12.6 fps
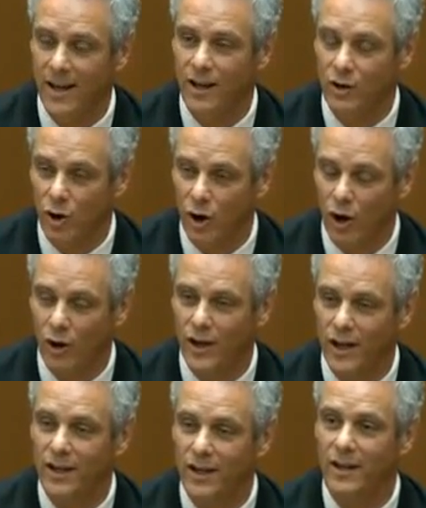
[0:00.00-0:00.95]
in
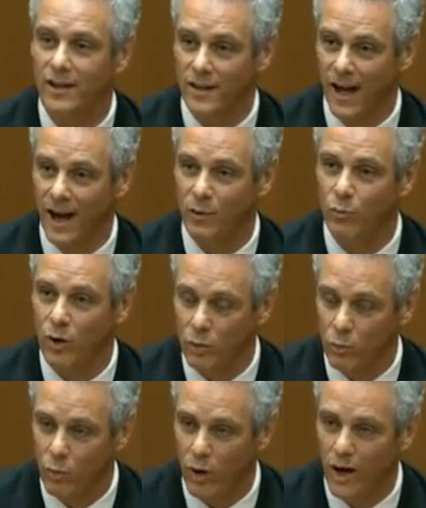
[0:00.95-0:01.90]
calling
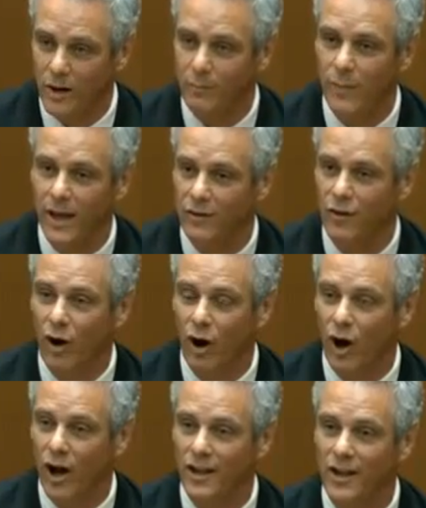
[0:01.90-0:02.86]
911 based
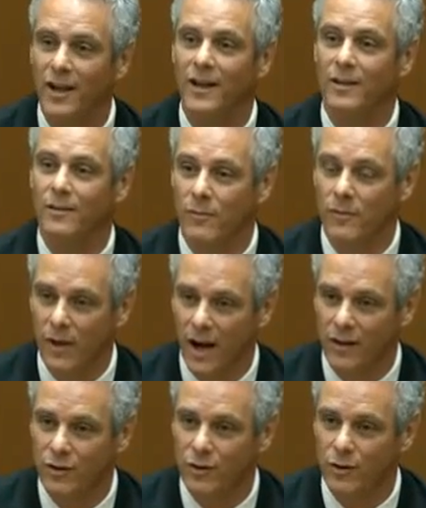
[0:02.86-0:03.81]
on
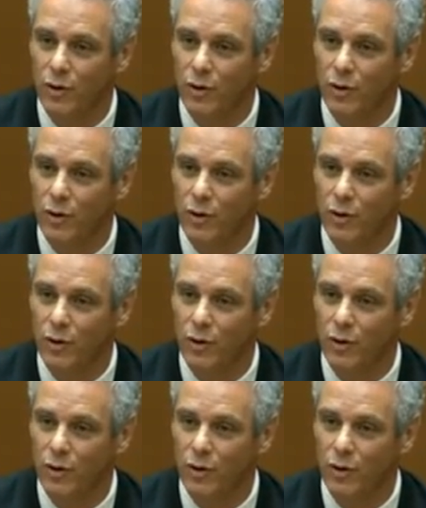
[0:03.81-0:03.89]
Dr.